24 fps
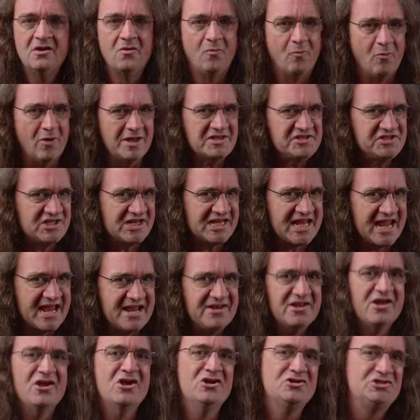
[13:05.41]
Once
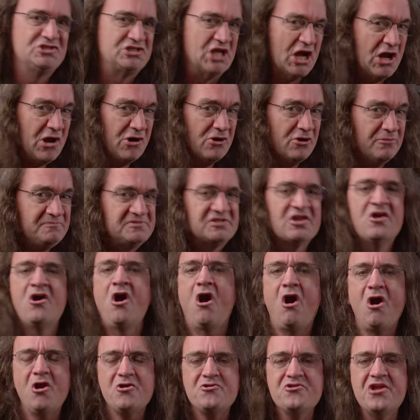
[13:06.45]
again, tubes
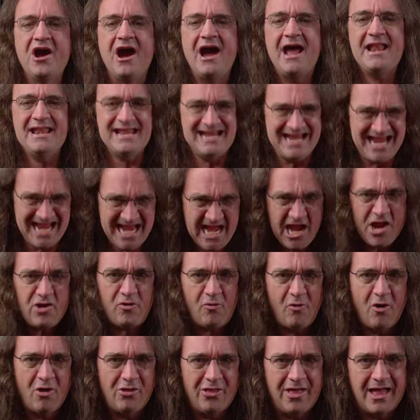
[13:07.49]
are not
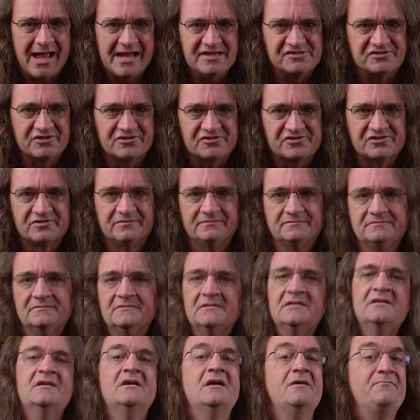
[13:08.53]
equalizers.
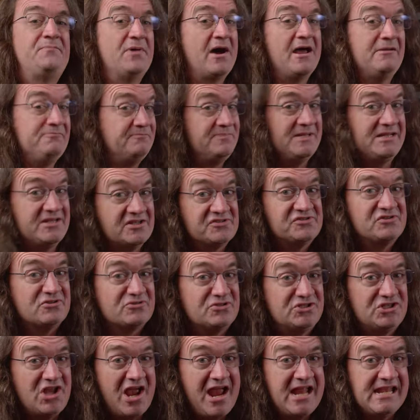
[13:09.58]
But because they're
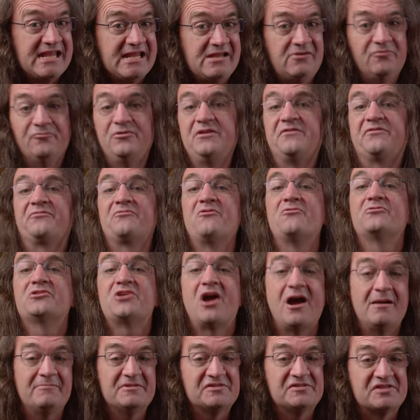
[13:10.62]
shiny, we've thrown
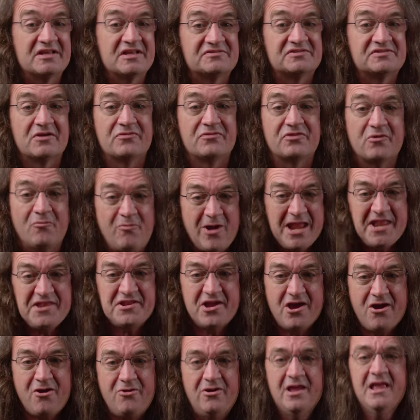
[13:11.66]
common sense out the
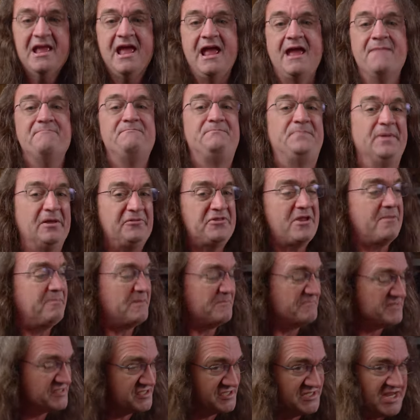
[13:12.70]
window and build up a
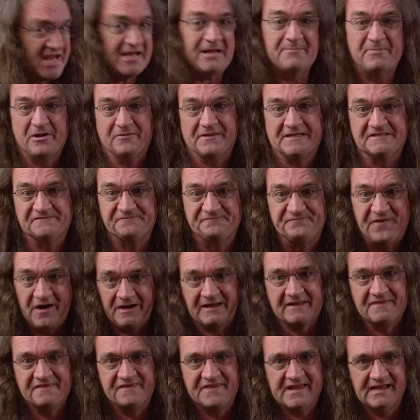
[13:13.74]
mystique about these
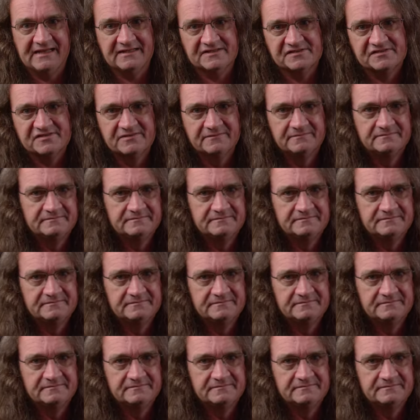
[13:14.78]
fucking things.